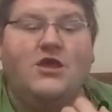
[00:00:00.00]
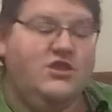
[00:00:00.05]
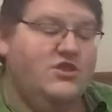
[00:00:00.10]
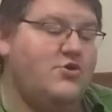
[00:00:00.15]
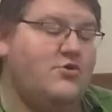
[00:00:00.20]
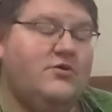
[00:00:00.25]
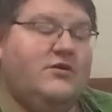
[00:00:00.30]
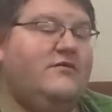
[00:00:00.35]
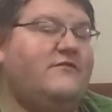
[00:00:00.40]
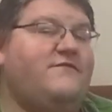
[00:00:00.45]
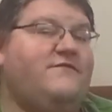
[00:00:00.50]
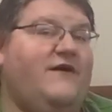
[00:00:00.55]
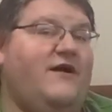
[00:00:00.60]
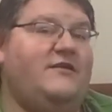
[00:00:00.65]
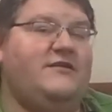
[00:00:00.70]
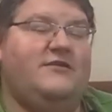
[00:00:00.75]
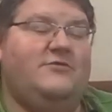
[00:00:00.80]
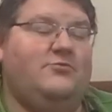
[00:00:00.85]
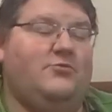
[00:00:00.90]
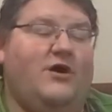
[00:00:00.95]
You can
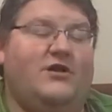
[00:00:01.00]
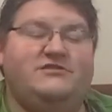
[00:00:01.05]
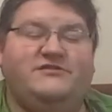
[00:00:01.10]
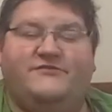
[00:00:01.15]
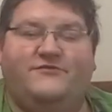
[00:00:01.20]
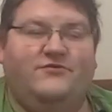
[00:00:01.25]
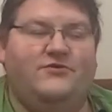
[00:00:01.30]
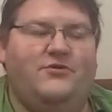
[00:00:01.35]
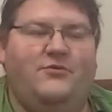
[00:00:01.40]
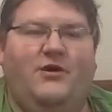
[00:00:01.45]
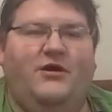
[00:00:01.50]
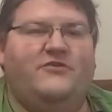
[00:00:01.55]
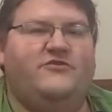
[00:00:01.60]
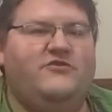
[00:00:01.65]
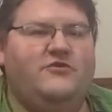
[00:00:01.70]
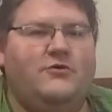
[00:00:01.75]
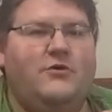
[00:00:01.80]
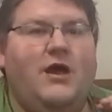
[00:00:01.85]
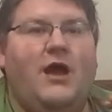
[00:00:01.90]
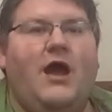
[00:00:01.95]
find it and watch if you really want
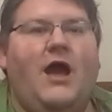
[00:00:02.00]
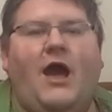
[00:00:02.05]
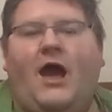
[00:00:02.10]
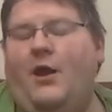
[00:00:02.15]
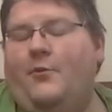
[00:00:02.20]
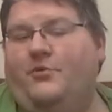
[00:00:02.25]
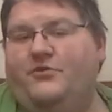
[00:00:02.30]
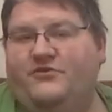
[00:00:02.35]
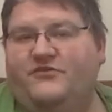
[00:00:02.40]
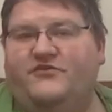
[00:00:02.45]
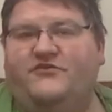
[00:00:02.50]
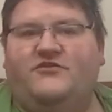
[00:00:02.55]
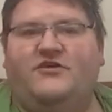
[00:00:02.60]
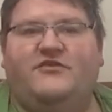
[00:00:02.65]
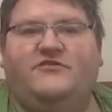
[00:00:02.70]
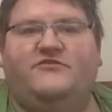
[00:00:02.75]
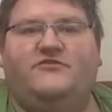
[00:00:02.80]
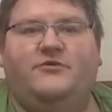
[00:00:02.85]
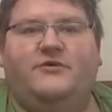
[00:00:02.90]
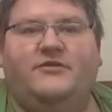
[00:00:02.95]
to. I wouldn't
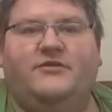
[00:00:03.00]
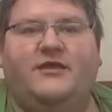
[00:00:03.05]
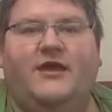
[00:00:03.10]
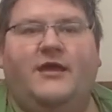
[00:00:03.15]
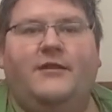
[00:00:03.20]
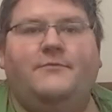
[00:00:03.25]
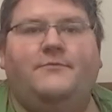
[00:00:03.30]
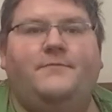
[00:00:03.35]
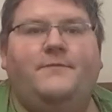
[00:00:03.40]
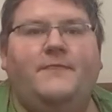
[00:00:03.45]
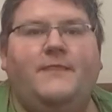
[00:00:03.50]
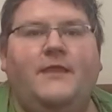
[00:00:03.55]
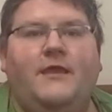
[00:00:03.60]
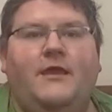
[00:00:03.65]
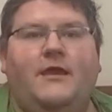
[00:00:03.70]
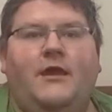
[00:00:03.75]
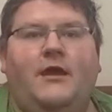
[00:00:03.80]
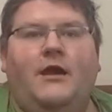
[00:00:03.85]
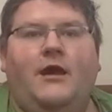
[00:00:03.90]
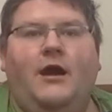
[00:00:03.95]
suggest doing
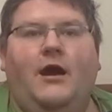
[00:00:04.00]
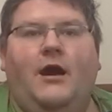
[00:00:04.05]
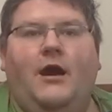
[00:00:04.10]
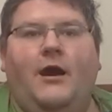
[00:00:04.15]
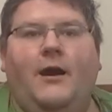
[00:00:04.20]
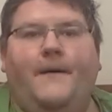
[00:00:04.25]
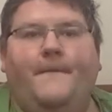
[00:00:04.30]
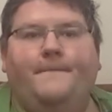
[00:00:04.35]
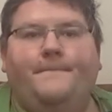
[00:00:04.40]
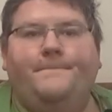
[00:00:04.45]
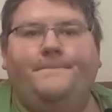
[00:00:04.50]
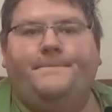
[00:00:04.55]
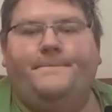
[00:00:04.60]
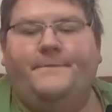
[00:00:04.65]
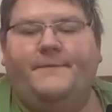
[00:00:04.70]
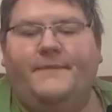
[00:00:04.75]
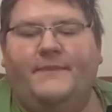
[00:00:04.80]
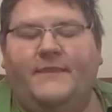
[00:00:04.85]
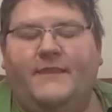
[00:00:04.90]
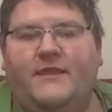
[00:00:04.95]
that.
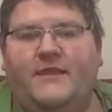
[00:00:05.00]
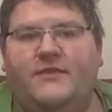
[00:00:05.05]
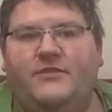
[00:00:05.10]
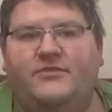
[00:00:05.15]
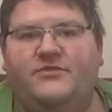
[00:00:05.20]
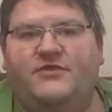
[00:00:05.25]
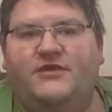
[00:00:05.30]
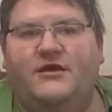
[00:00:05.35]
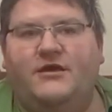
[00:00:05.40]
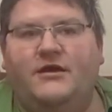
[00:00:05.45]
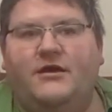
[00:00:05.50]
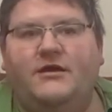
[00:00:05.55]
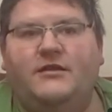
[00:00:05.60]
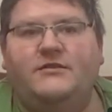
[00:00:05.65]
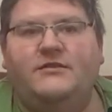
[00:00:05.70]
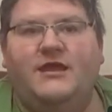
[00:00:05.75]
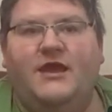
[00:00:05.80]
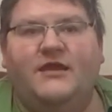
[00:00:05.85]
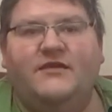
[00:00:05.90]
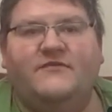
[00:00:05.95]
The
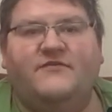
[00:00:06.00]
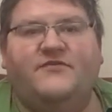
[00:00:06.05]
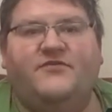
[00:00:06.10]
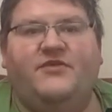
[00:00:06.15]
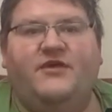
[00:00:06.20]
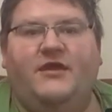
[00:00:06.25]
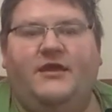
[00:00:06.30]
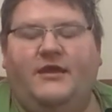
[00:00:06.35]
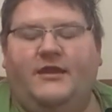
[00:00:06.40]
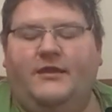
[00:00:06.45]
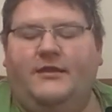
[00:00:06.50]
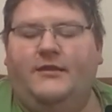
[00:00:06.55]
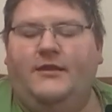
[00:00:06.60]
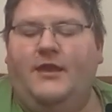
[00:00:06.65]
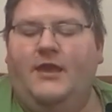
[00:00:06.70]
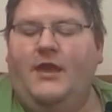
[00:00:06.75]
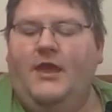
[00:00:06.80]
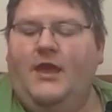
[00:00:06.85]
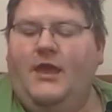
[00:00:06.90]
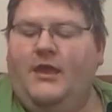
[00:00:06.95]
next thing
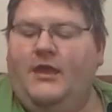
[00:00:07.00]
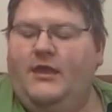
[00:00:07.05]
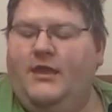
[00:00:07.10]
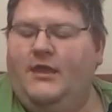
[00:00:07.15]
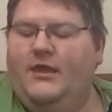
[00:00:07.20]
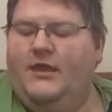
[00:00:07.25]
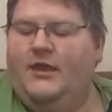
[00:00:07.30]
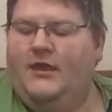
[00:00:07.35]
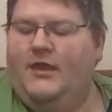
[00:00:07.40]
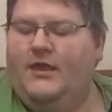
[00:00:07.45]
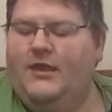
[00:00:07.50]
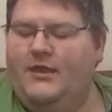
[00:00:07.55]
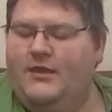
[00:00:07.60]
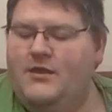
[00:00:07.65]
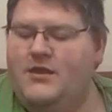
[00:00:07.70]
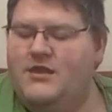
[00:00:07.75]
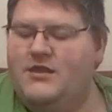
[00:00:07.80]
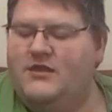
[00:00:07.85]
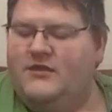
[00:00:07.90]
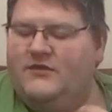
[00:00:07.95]

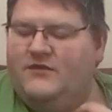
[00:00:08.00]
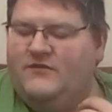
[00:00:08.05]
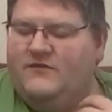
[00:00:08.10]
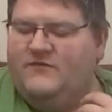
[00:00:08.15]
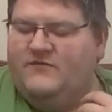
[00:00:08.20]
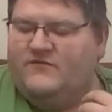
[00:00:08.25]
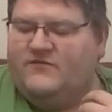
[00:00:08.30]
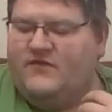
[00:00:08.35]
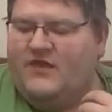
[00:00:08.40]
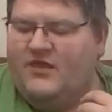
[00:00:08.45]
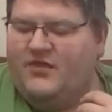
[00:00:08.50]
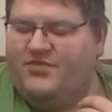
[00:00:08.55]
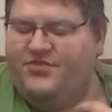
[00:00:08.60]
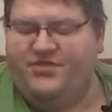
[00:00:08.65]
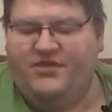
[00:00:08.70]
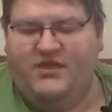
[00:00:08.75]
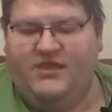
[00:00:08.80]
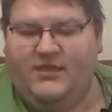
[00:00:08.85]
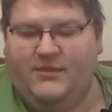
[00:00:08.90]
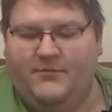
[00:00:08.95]
is
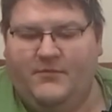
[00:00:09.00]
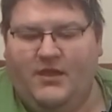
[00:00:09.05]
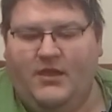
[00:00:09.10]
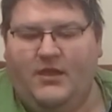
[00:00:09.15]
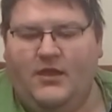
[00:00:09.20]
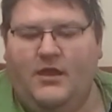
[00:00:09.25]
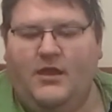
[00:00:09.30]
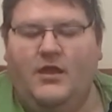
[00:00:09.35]
theme.